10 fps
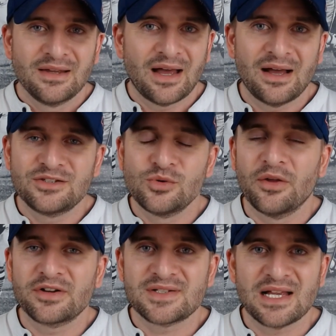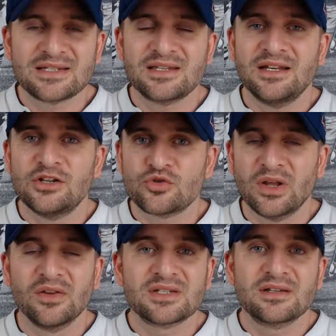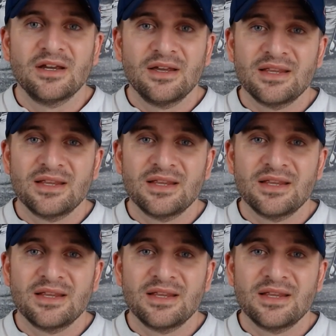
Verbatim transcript: uh, do all their testing and drills,